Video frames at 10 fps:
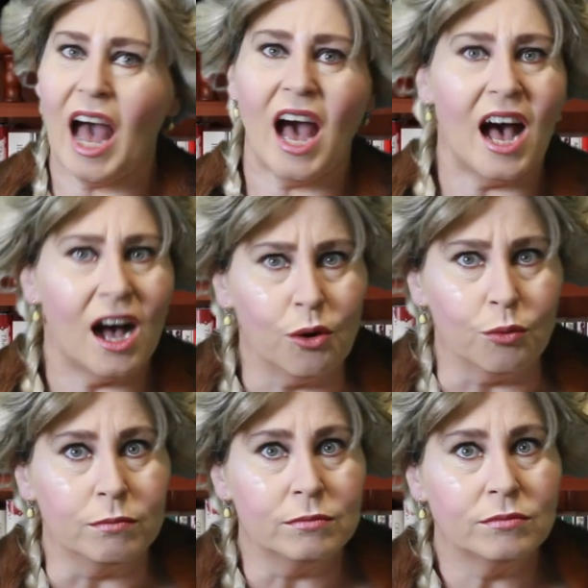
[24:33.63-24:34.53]

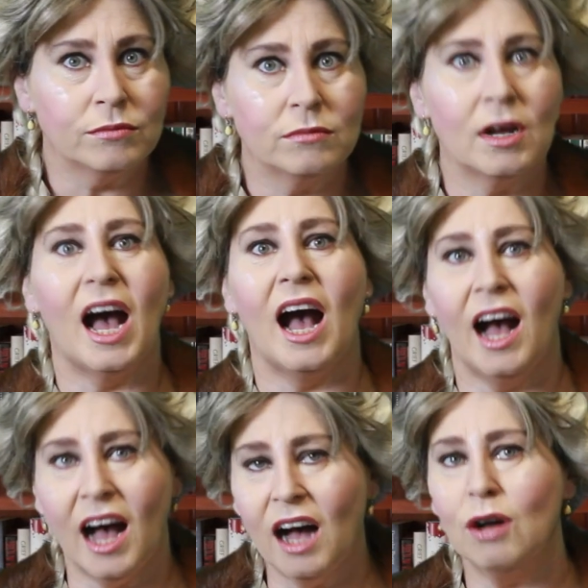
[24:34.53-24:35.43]

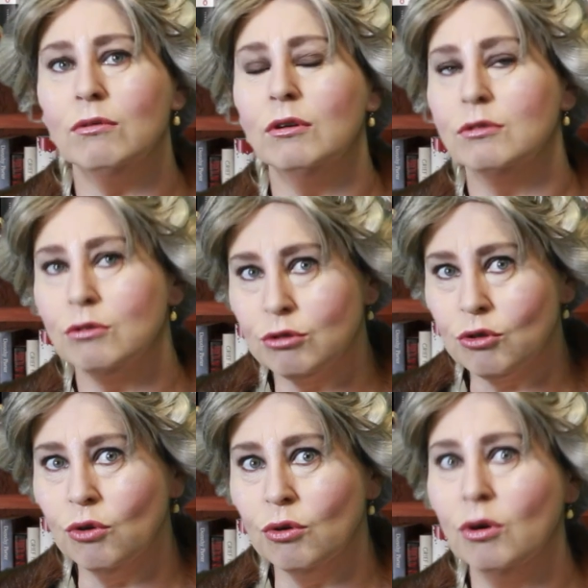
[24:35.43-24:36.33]
how
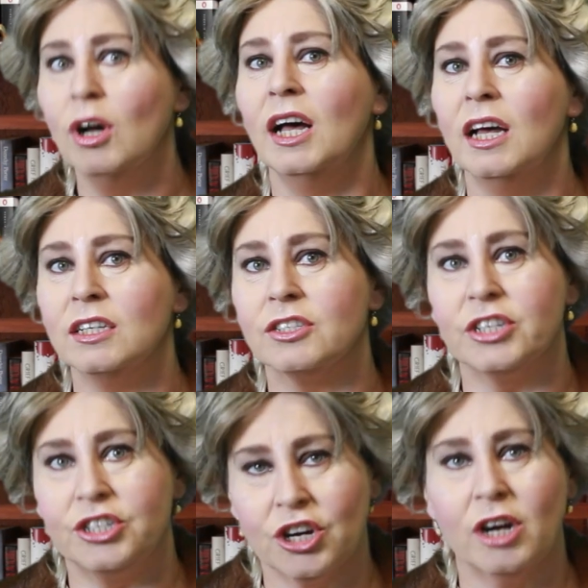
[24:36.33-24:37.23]
do
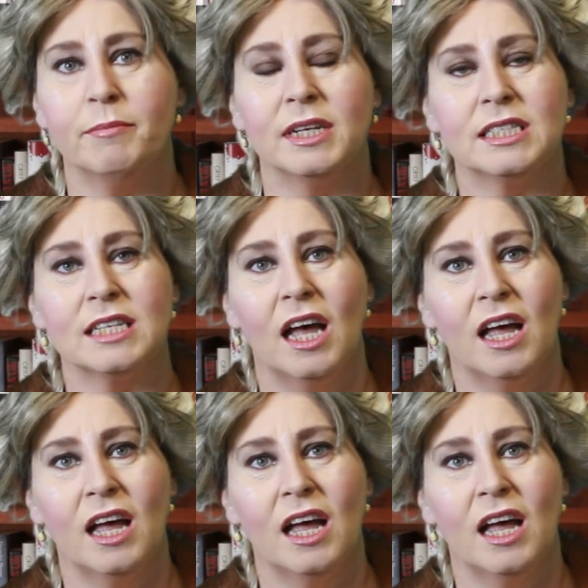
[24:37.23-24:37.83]
the Germans